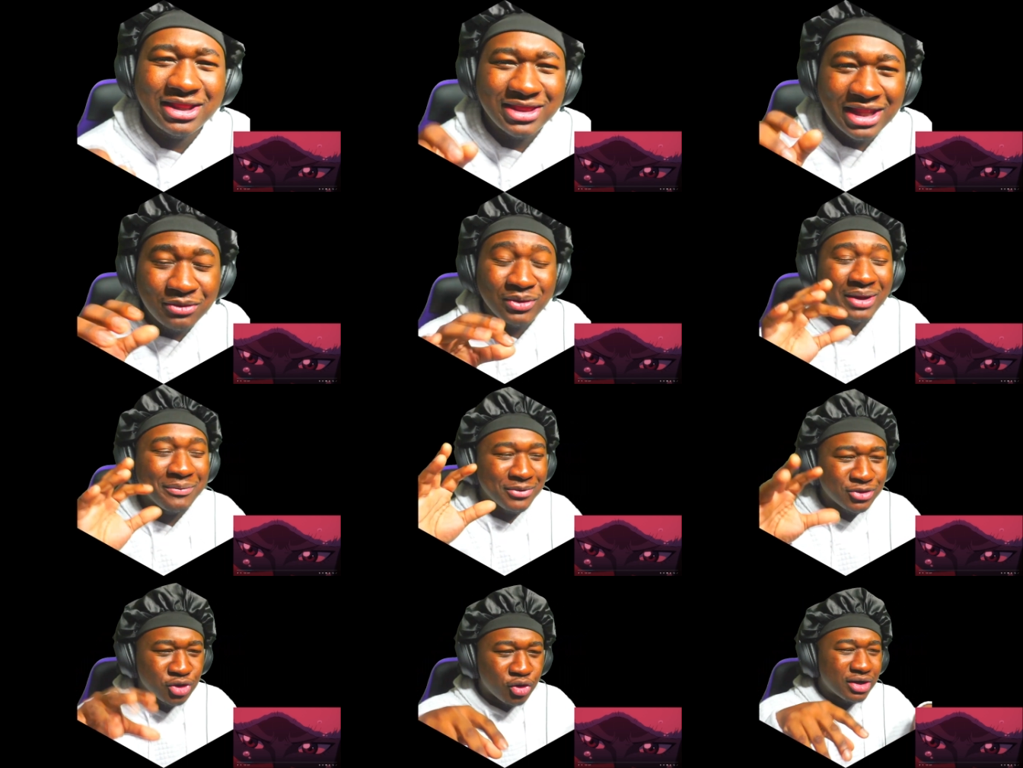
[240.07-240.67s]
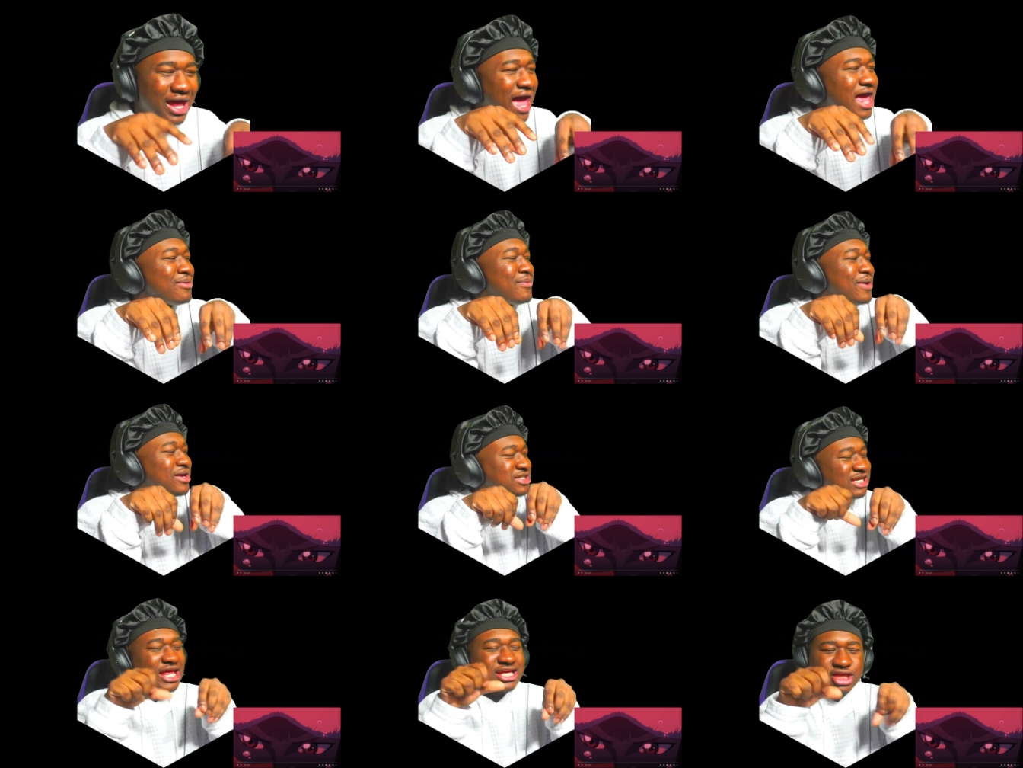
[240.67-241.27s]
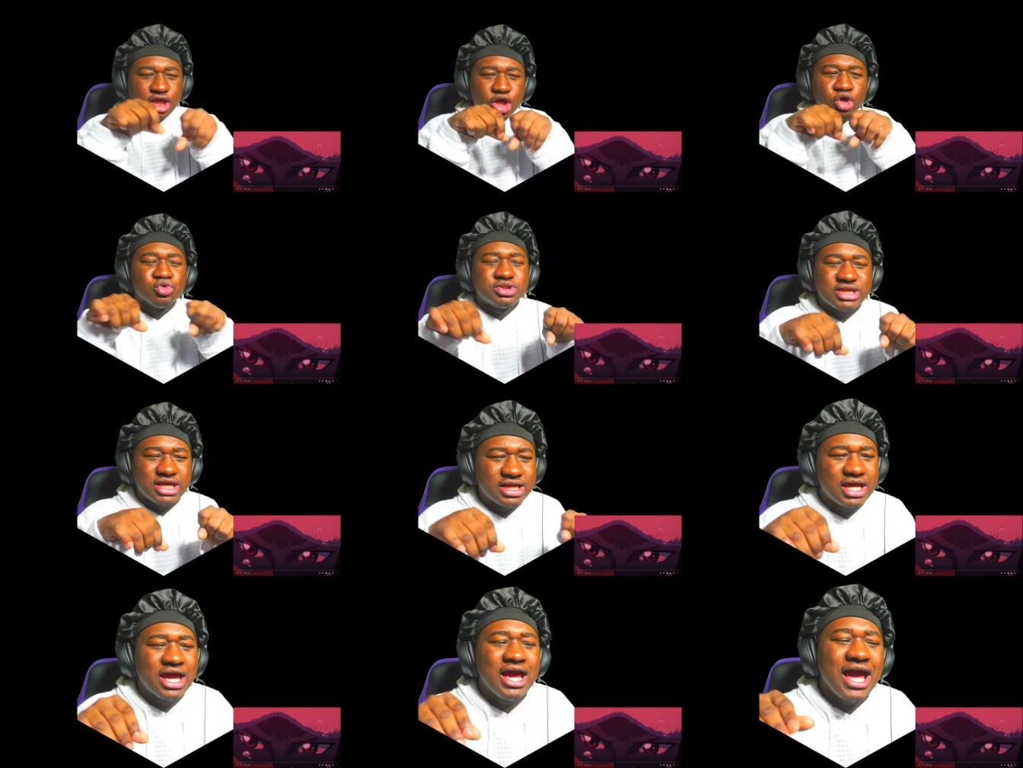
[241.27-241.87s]
they be doing the animation, that cute
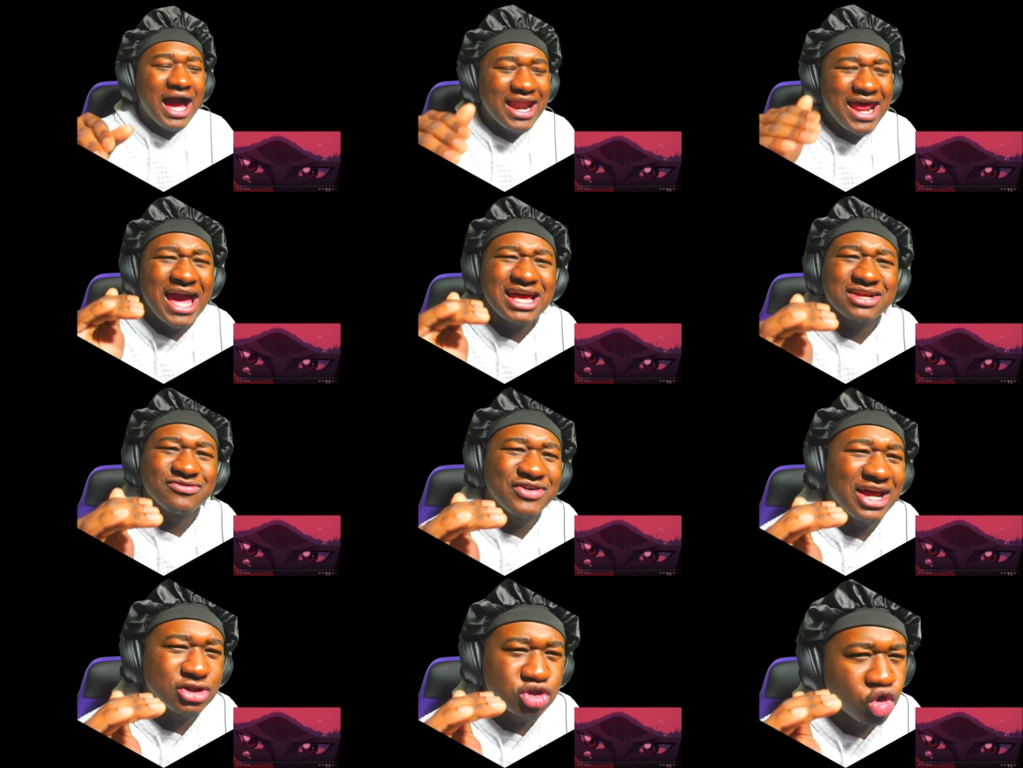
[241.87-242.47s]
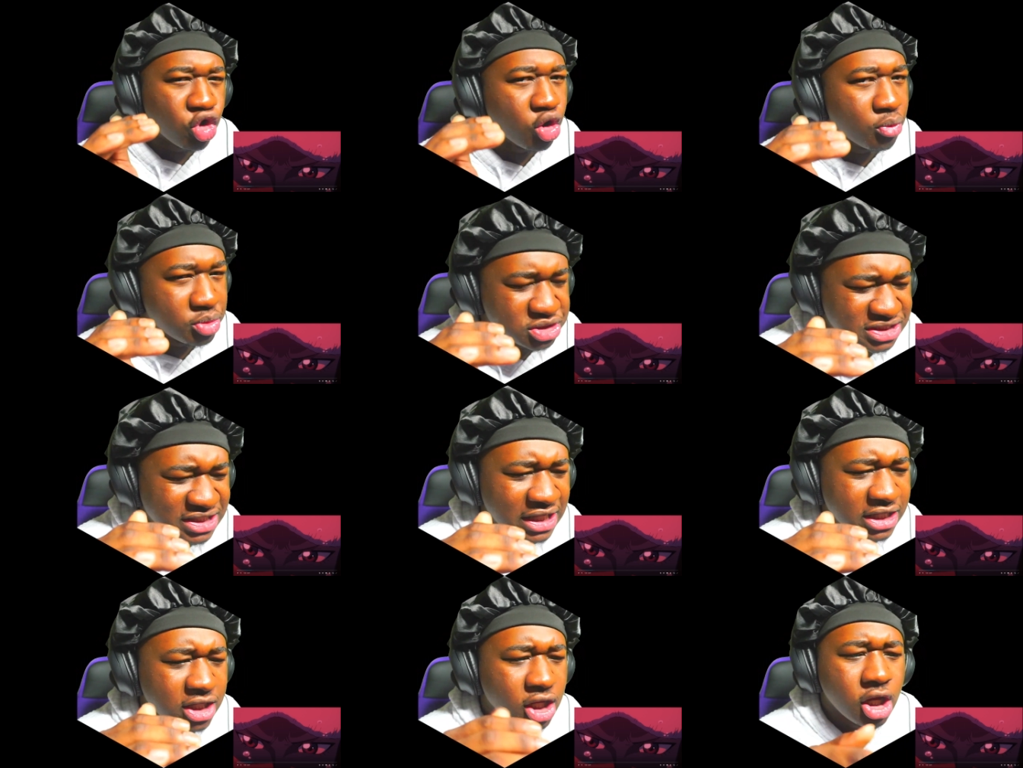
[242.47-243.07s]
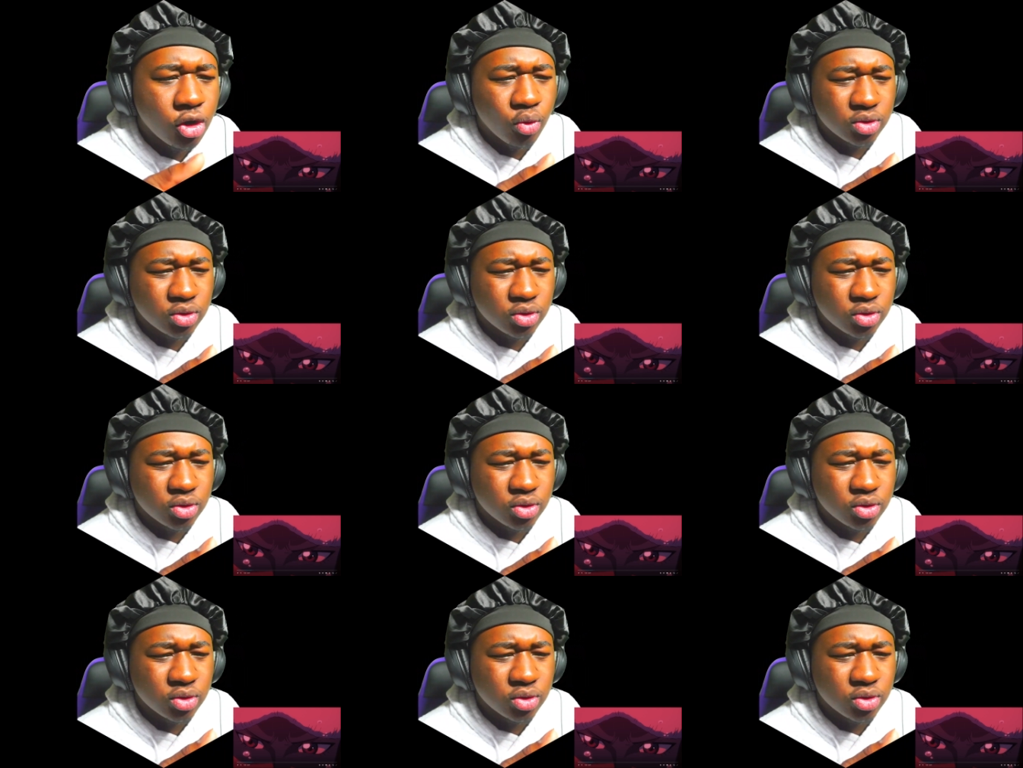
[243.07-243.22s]
shit. I didn't ask for that adorable shit.